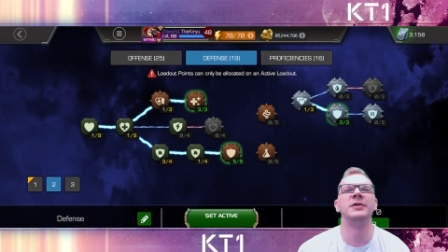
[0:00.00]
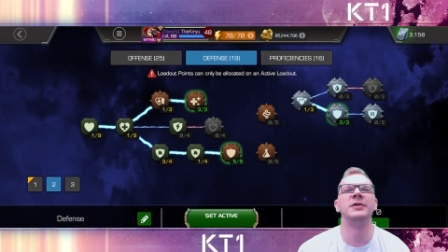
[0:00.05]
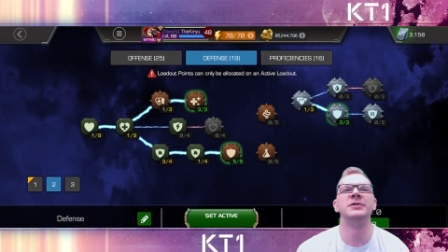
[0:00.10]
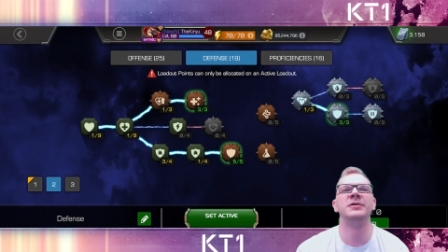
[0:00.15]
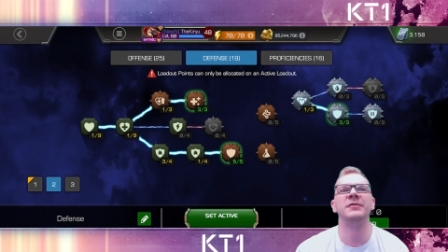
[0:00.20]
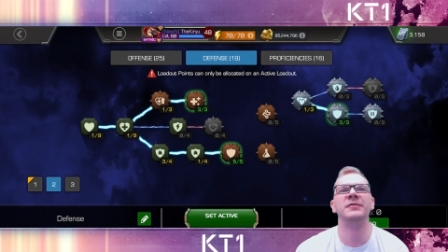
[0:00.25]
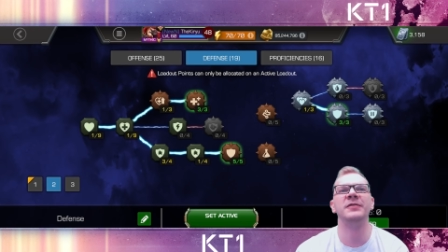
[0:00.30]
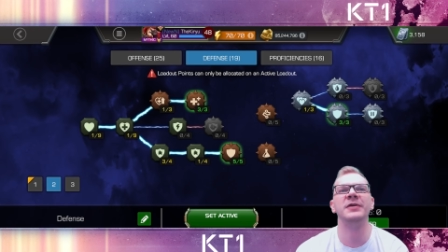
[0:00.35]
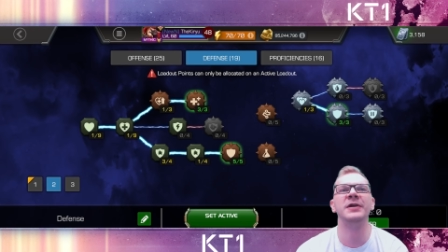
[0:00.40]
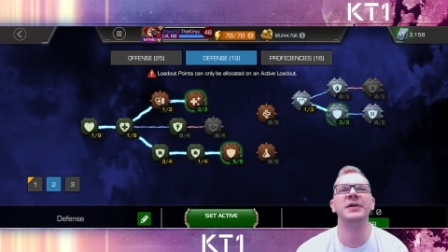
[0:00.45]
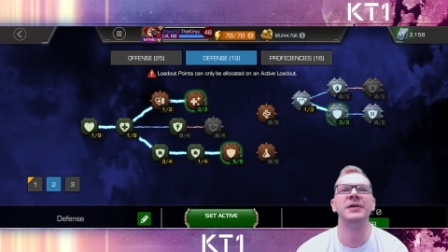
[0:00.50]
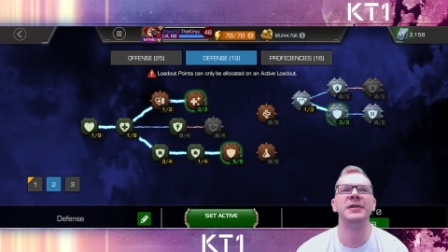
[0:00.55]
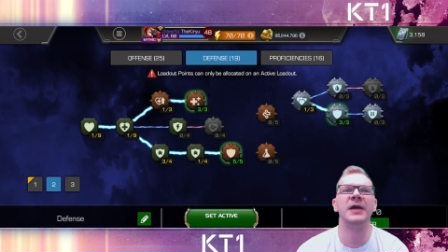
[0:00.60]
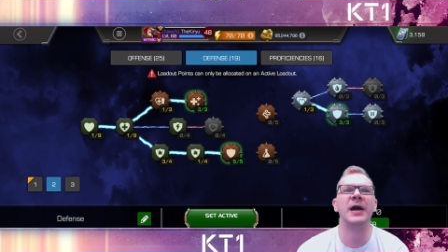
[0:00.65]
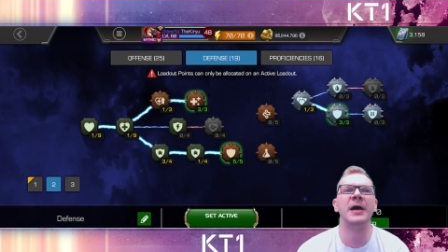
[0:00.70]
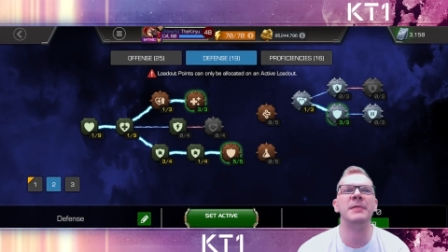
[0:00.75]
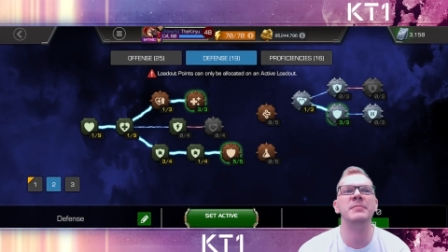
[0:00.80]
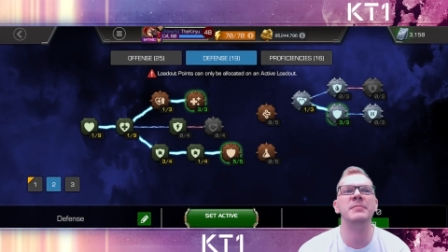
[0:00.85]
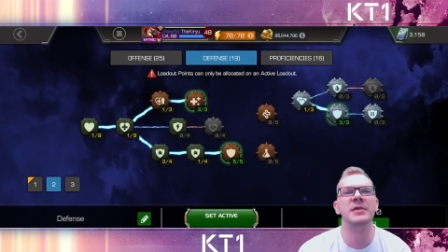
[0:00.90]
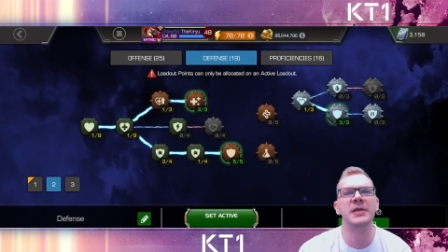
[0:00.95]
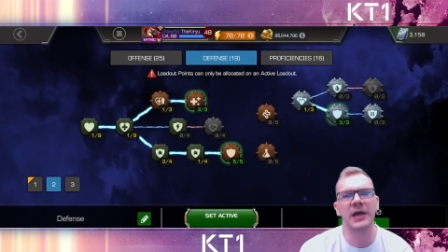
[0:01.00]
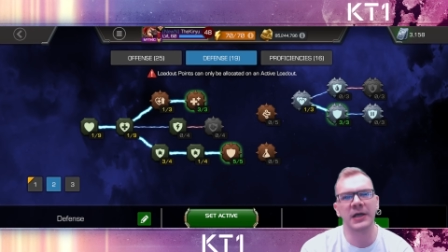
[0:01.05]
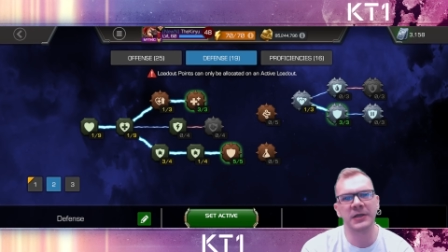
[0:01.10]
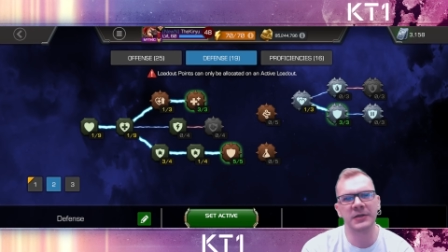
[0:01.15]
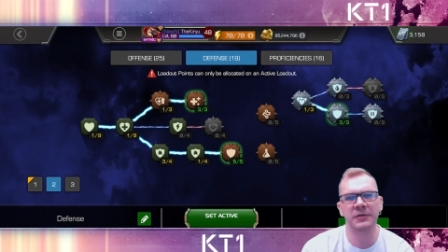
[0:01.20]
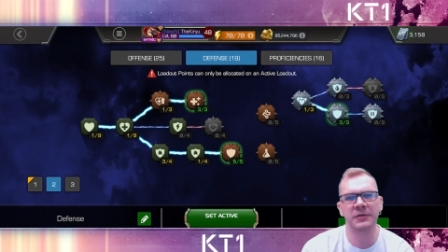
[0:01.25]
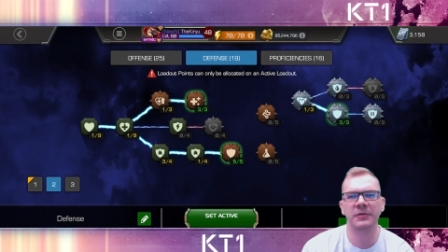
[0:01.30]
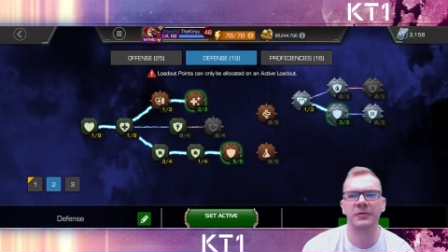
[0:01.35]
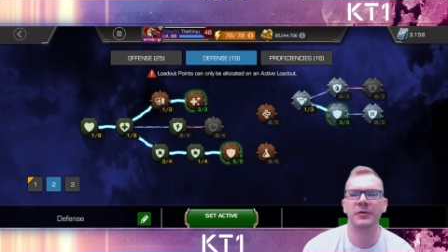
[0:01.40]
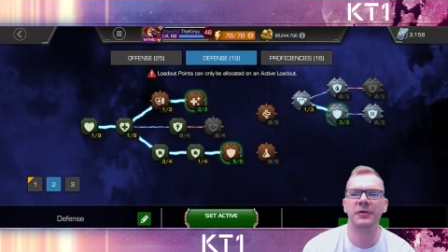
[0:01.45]
so I figured I'm not
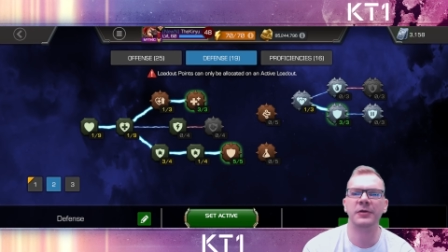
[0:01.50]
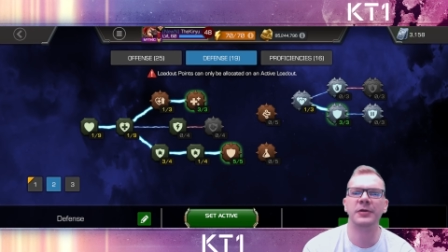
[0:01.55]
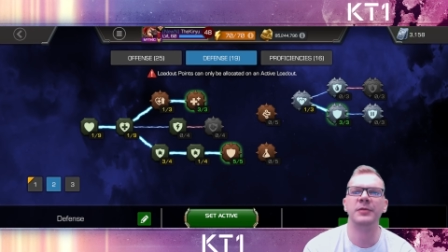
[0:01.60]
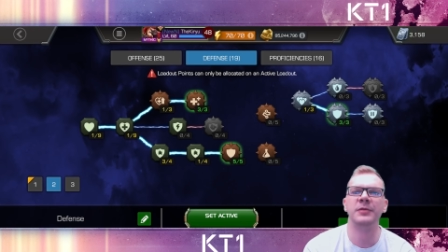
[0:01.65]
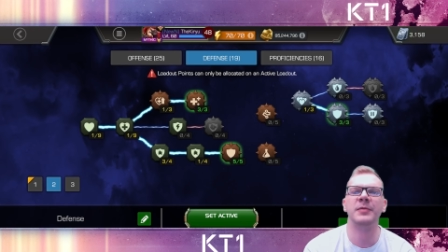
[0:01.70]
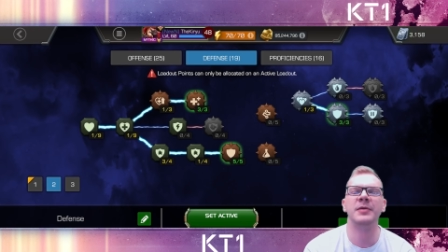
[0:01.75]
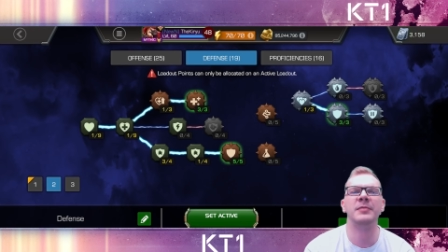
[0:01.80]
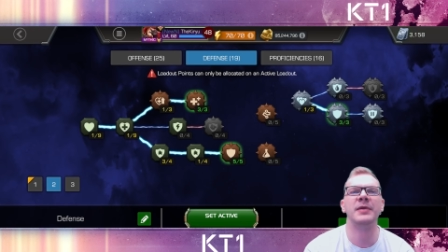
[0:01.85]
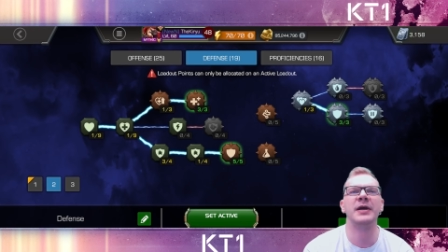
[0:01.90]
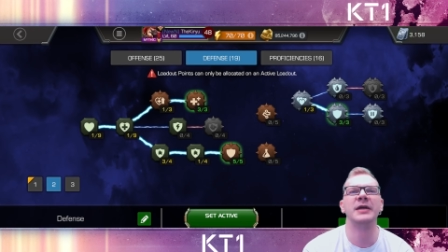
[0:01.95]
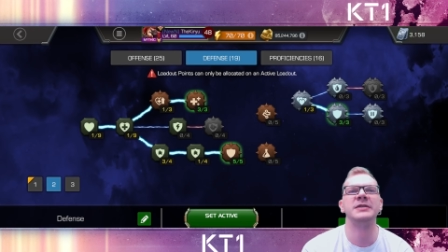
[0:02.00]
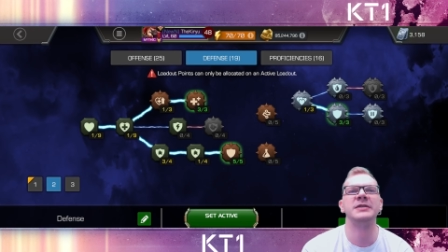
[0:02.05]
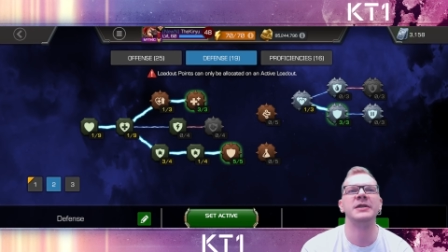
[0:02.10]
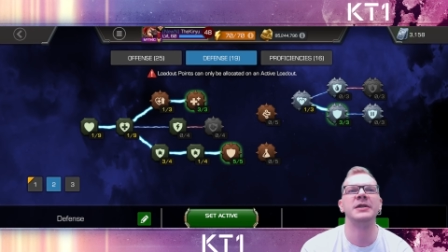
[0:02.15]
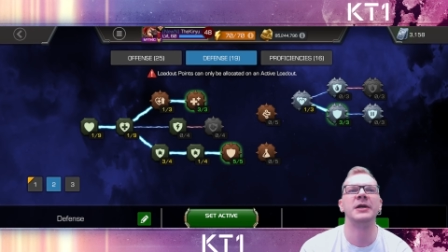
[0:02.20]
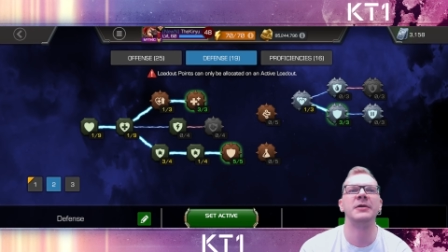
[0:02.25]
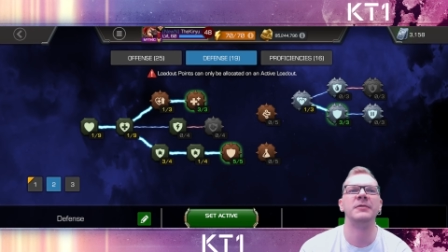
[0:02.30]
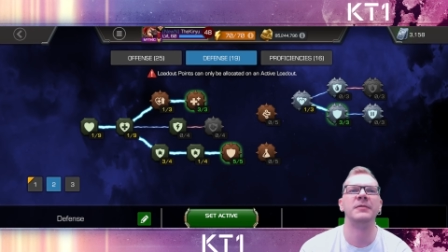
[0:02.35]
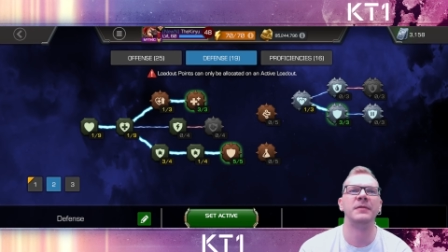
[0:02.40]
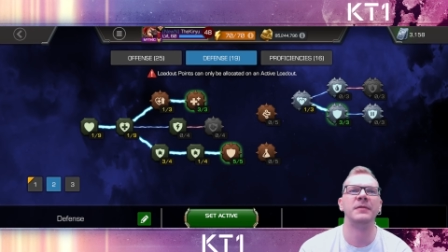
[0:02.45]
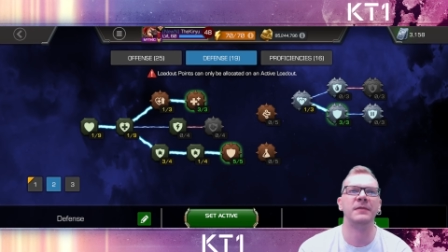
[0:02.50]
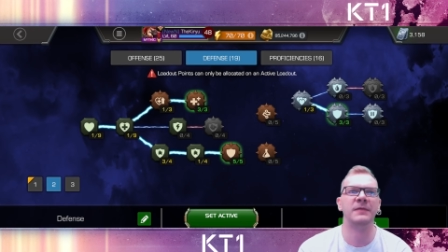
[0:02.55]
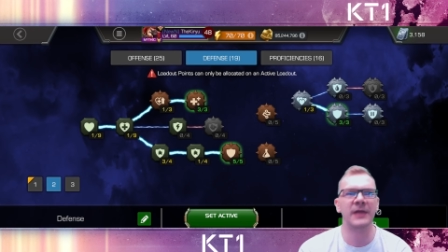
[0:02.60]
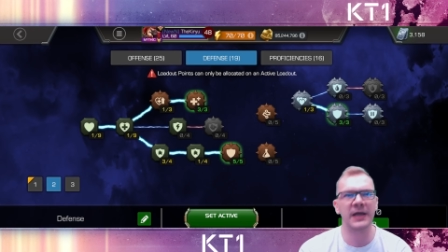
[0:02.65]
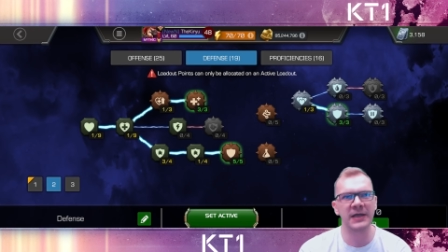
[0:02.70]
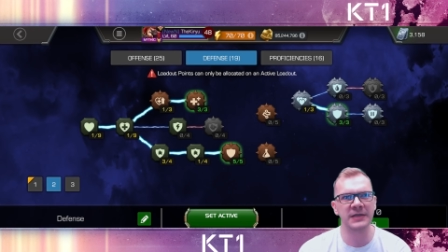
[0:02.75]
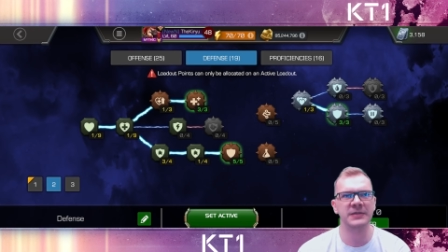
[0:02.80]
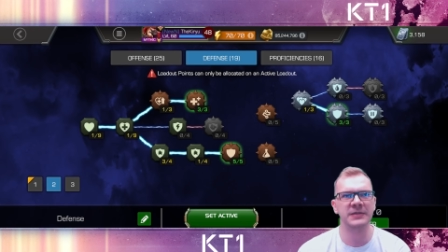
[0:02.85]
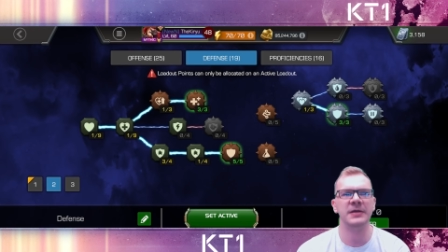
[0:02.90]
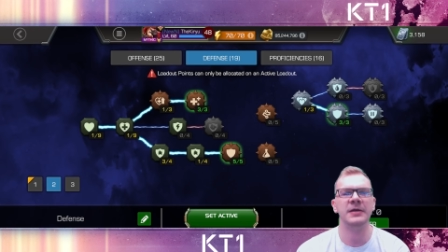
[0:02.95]
going to be maxing out
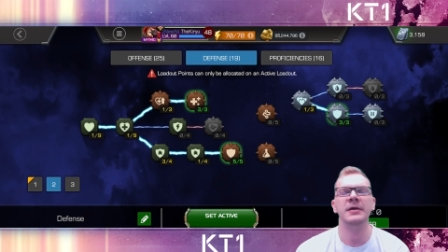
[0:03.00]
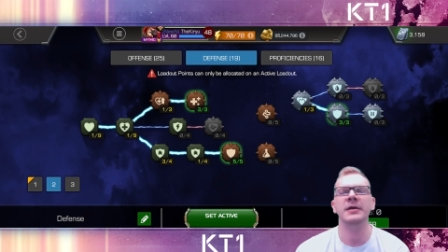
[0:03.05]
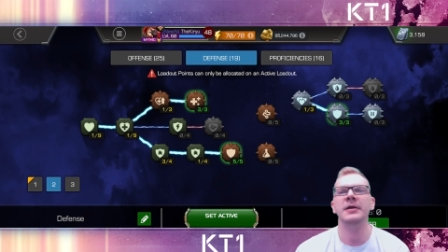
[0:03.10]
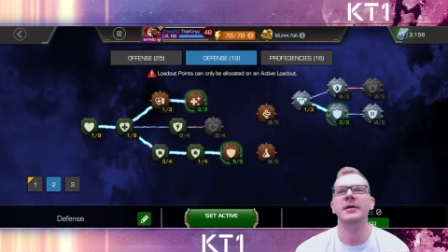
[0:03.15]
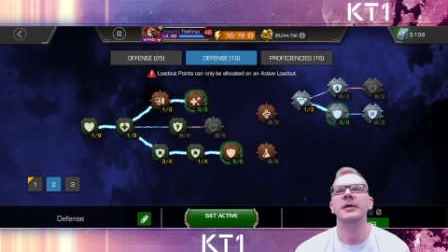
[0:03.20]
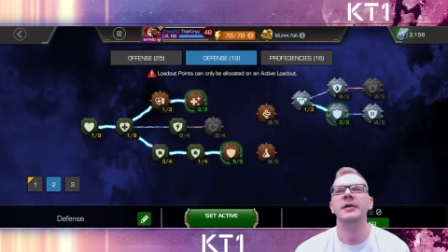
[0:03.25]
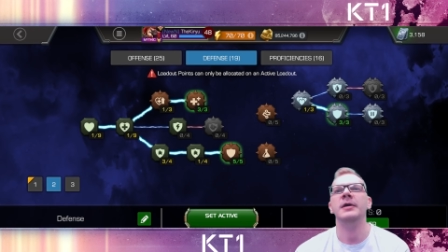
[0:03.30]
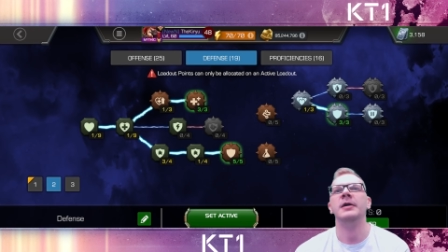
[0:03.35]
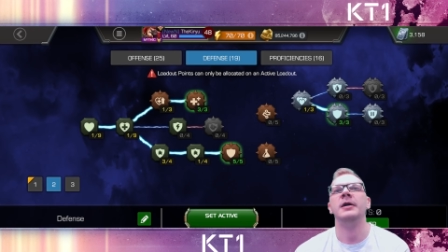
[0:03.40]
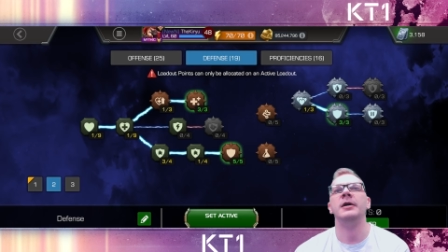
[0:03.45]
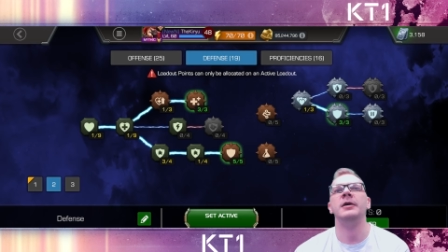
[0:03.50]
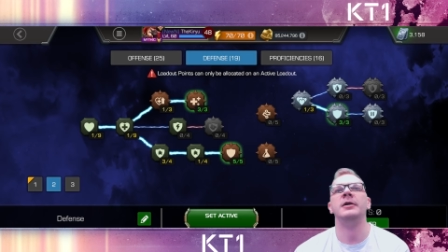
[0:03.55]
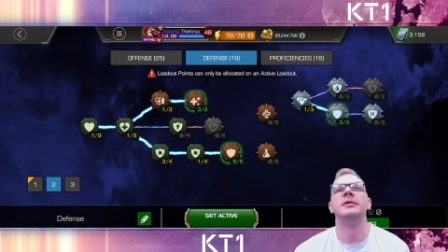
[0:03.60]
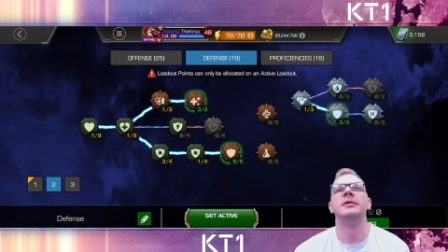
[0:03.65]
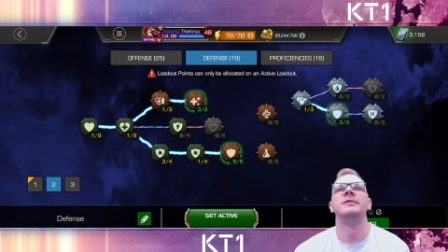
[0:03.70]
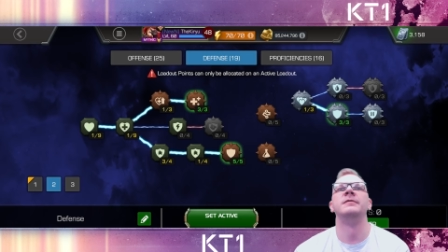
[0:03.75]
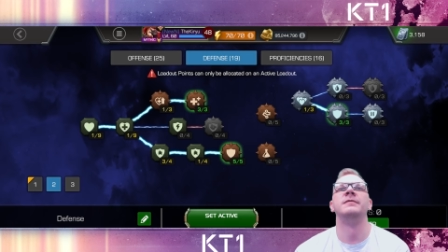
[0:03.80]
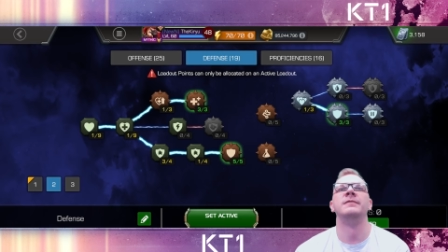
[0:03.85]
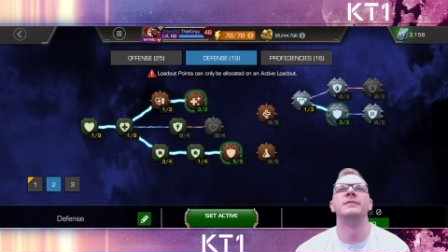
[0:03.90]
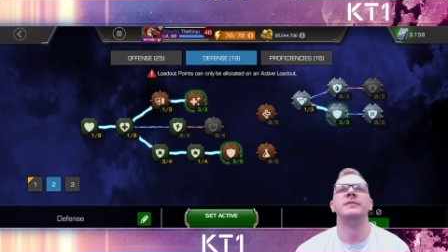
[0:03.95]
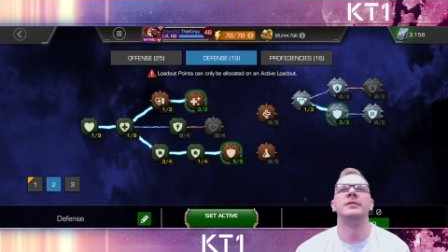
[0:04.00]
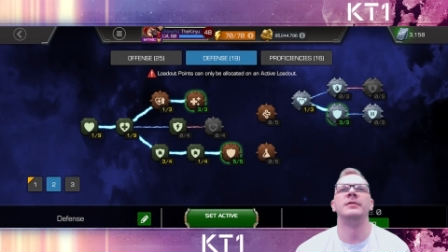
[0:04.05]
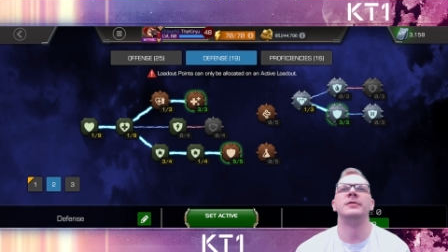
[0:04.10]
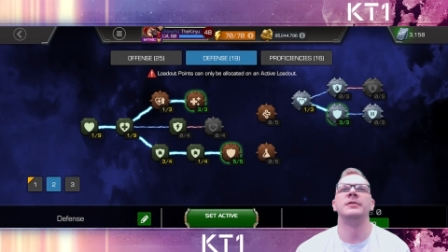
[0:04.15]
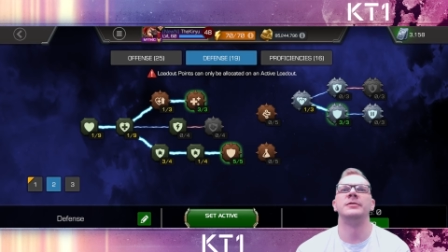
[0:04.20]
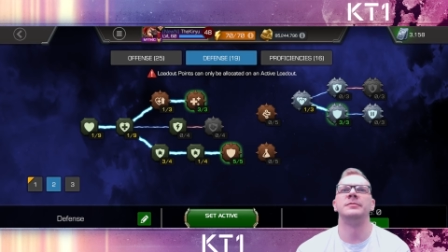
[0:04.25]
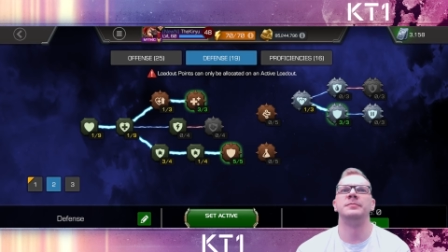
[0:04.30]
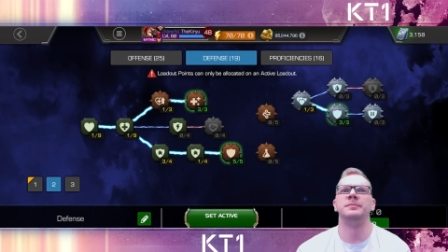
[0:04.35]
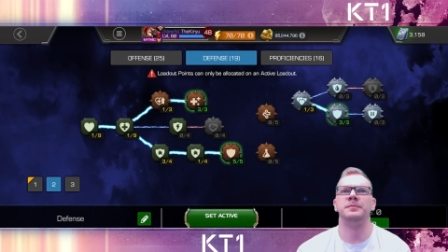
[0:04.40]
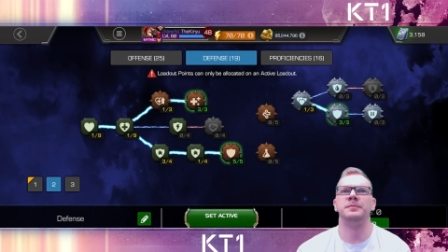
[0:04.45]
that uh, for